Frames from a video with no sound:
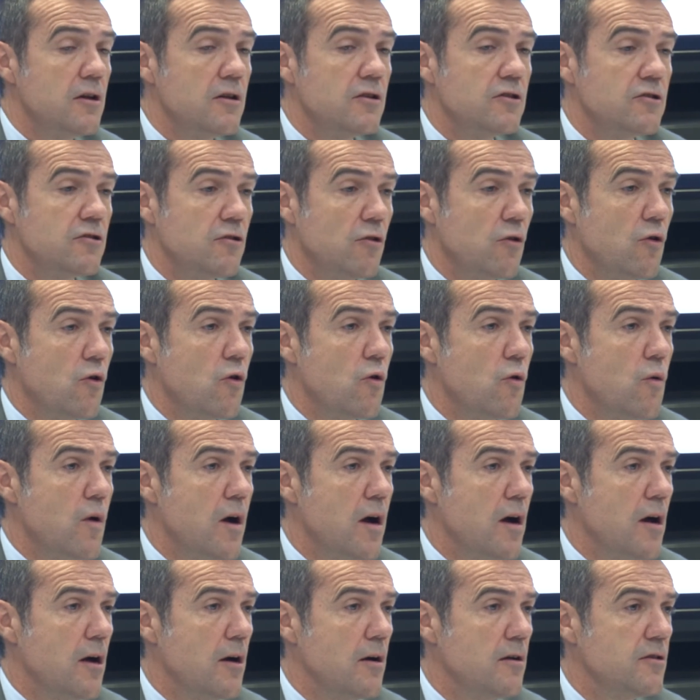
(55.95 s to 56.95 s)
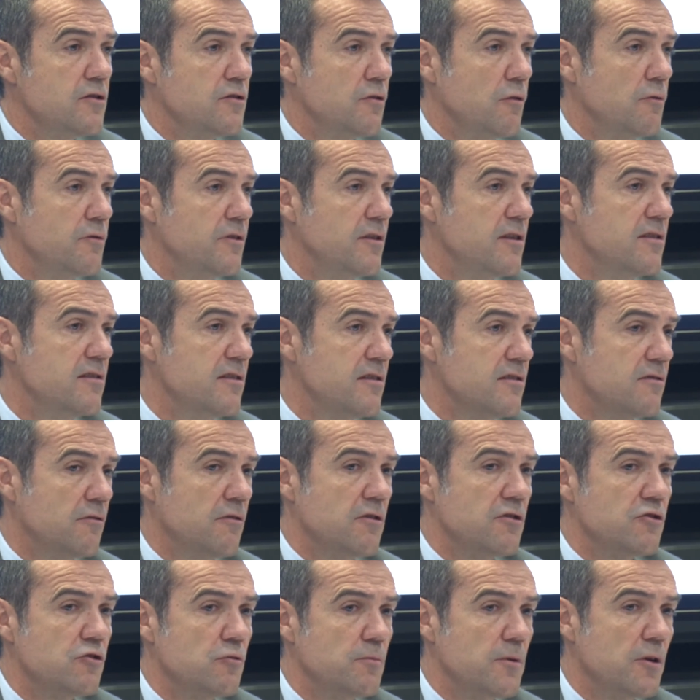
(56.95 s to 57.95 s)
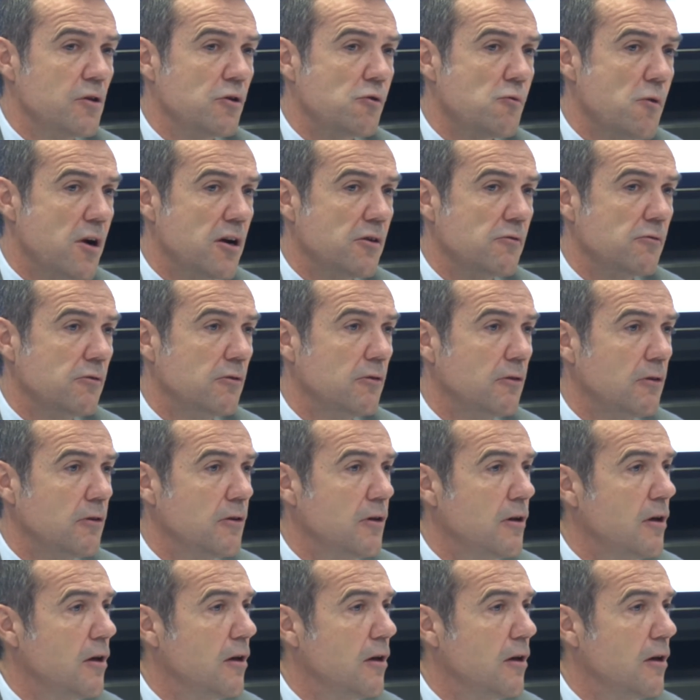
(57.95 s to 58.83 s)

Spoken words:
So this is going to be a gradual,